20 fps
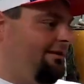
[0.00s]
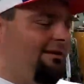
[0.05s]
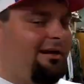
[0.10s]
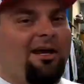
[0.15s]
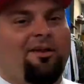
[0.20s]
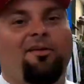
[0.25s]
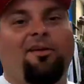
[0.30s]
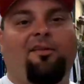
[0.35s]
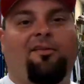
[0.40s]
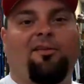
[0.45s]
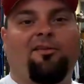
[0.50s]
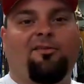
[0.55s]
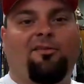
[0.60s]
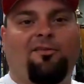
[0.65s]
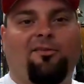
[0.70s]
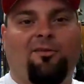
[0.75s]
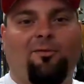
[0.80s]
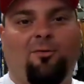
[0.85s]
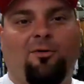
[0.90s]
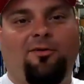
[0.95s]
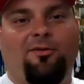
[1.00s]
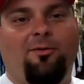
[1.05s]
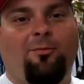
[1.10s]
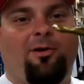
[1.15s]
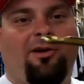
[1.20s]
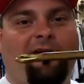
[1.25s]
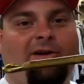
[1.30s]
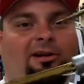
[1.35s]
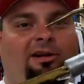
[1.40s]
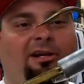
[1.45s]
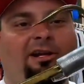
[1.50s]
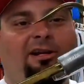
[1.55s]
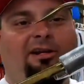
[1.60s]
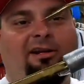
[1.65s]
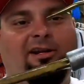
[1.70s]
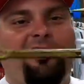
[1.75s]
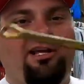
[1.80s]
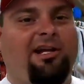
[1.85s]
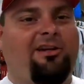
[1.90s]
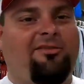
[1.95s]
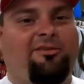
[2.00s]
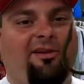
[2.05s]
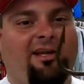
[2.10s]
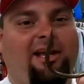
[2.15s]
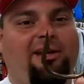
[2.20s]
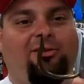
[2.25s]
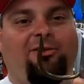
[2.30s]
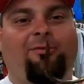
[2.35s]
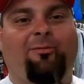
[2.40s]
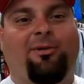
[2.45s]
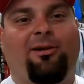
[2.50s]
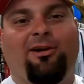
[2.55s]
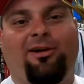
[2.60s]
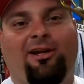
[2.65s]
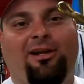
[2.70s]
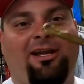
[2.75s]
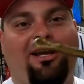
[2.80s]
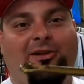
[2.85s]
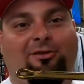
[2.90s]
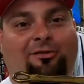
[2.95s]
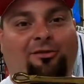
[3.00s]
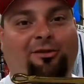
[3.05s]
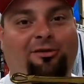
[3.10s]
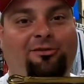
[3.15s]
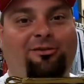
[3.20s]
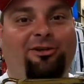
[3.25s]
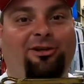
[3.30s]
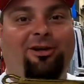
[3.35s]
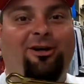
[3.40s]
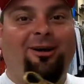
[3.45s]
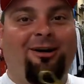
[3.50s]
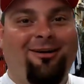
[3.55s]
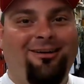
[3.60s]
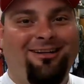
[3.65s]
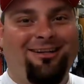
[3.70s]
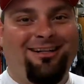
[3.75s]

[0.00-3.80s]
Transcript: I think this is the one that we're going to need to catch the gators we're going to catch this year.